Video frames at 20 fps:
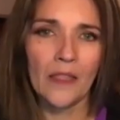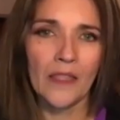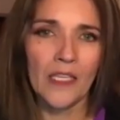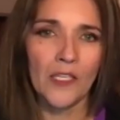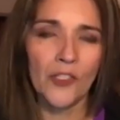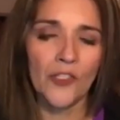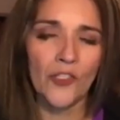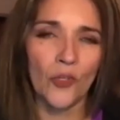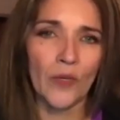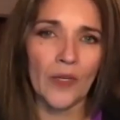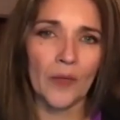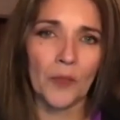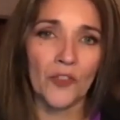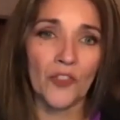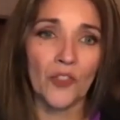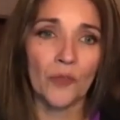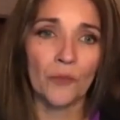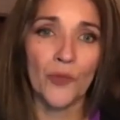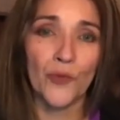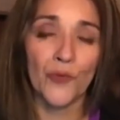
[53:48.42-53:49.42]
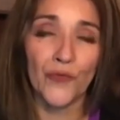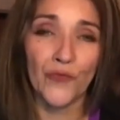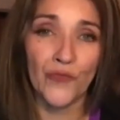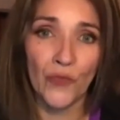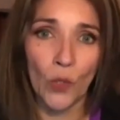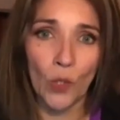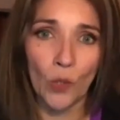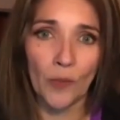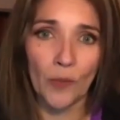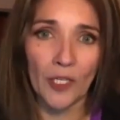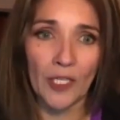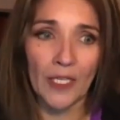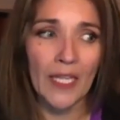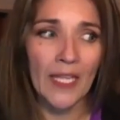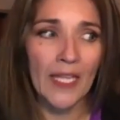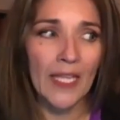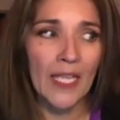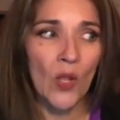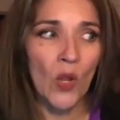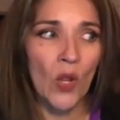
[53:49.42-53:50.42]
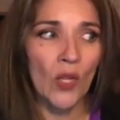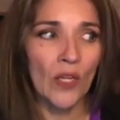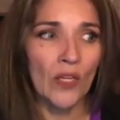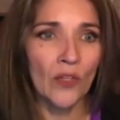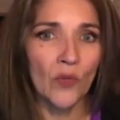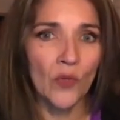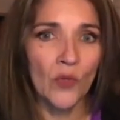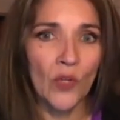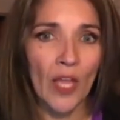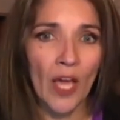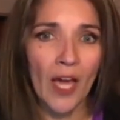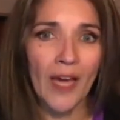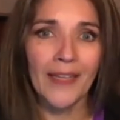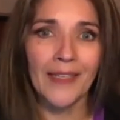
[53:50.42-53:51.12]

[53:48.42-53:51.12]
then you're able to move forward, not